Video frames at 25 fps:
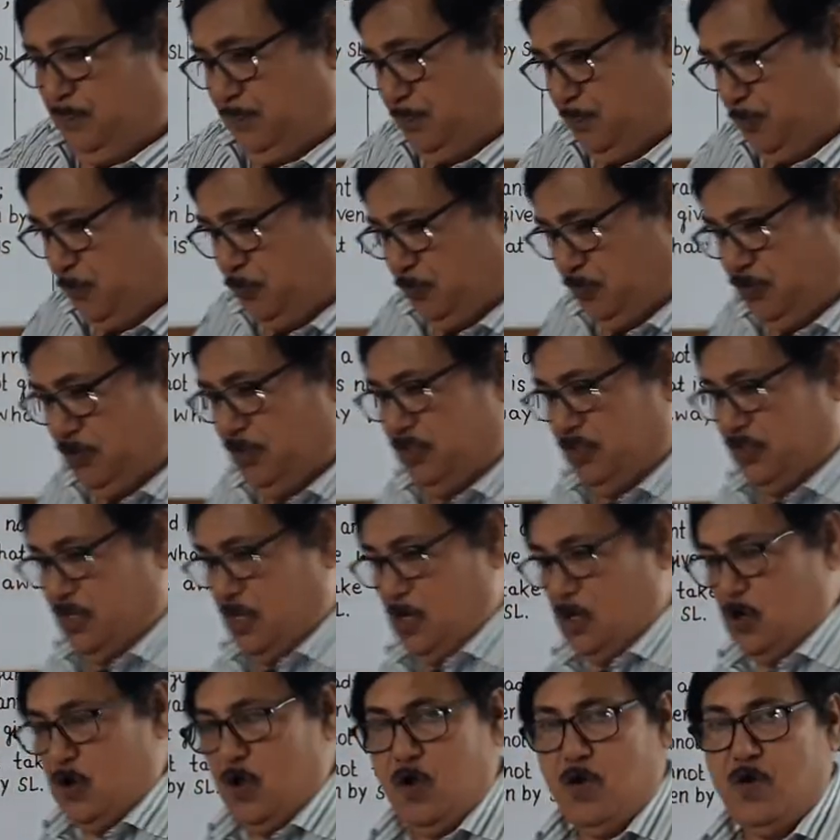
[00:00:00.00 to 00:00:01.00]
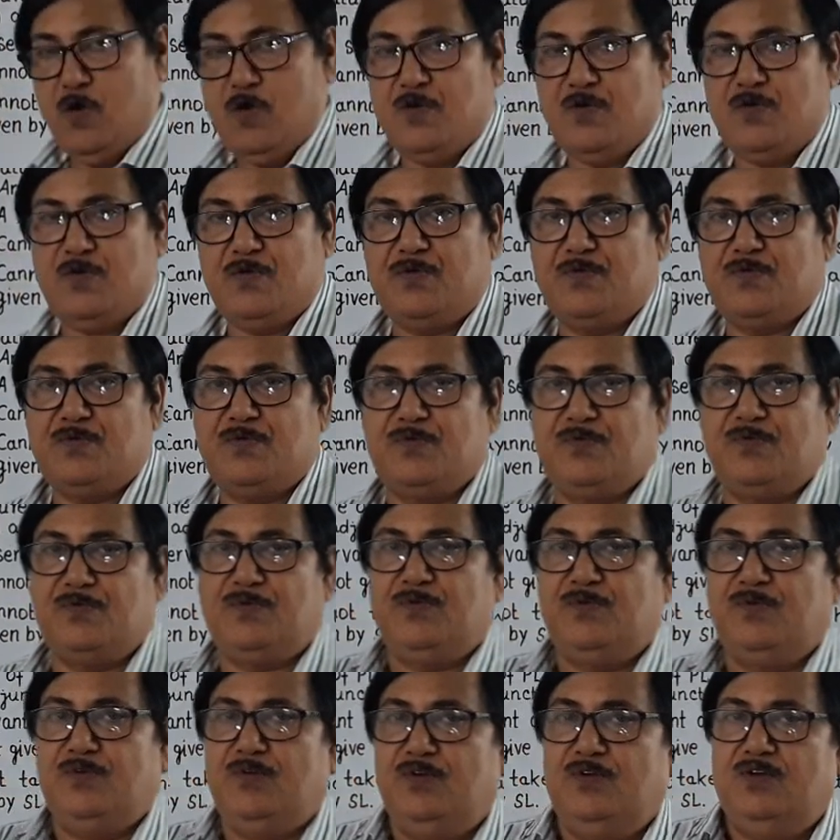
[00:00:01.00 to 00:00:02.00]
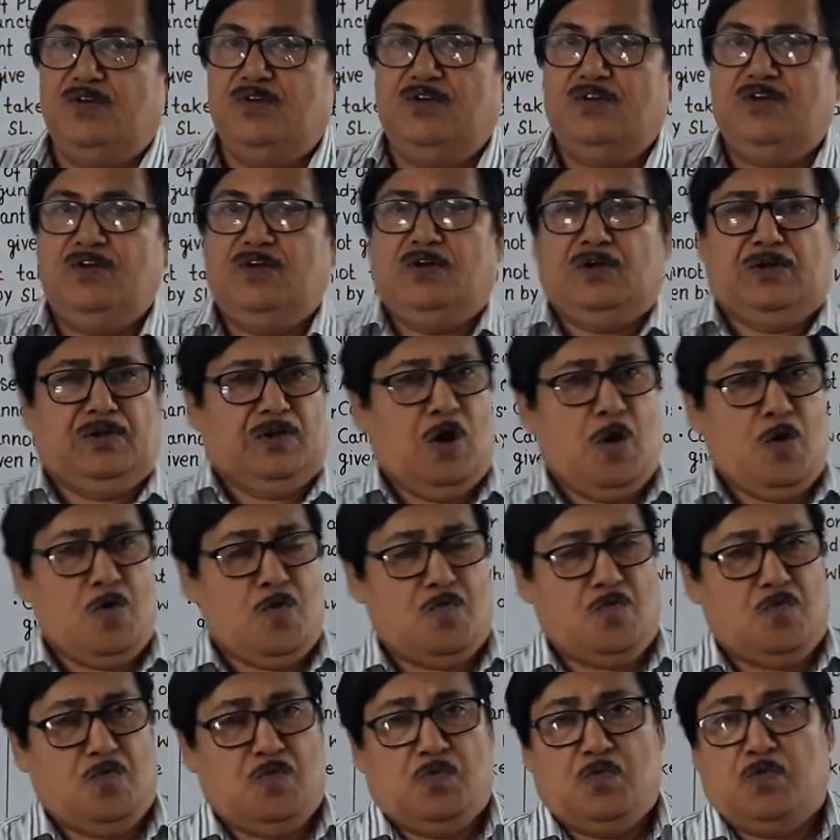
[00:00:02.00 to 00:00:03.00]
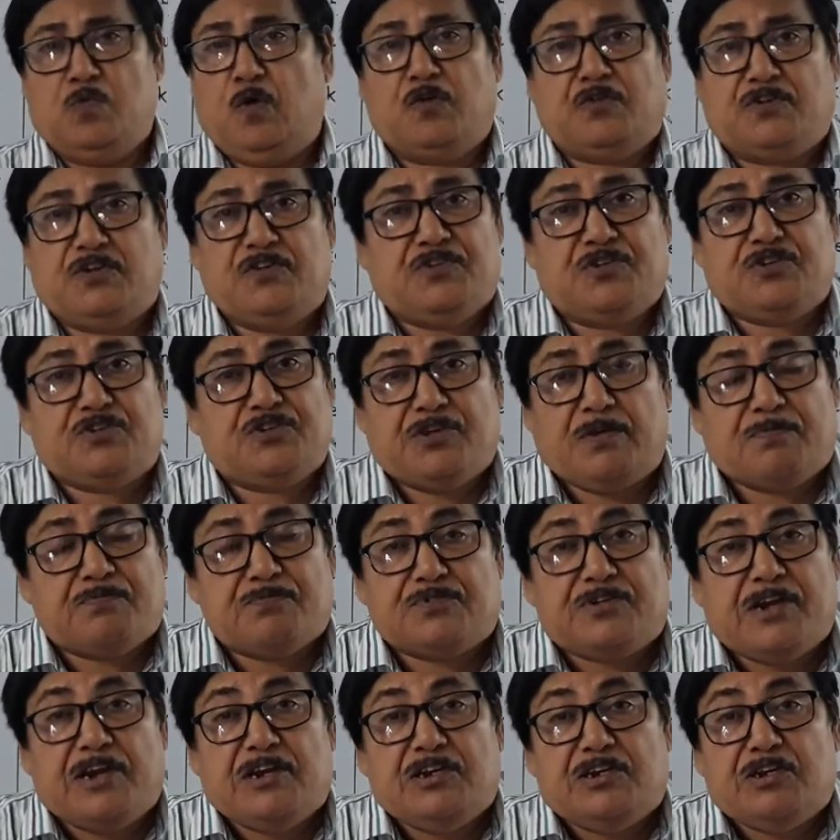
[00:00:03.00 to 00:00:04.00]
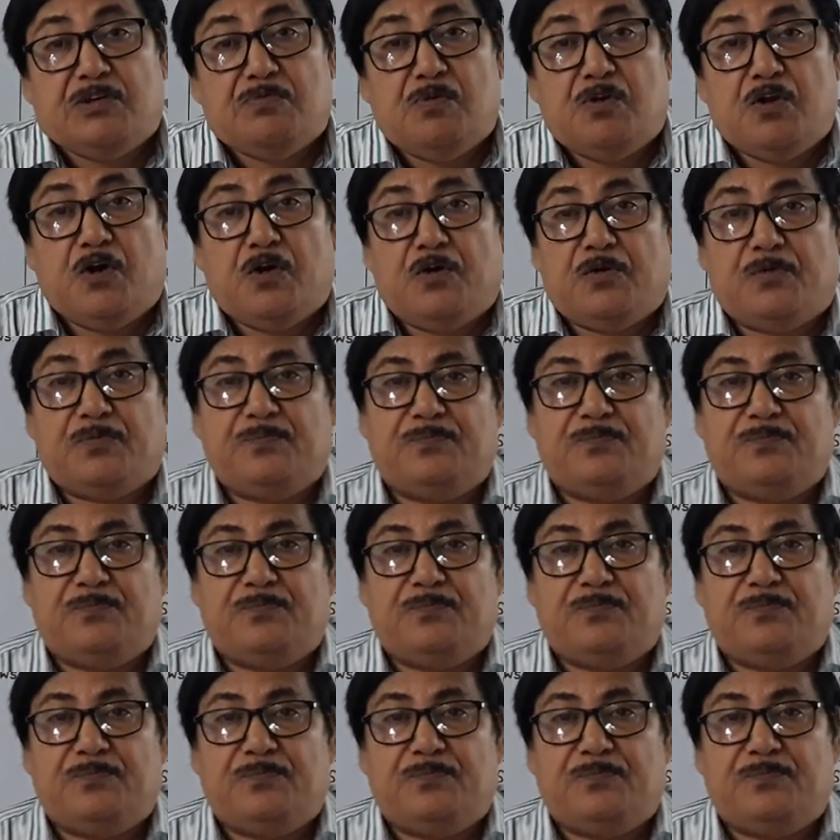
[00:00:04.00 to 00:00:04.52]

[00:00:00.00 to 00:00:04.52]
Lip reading: Procedural Law. Now, what is Substantive Law?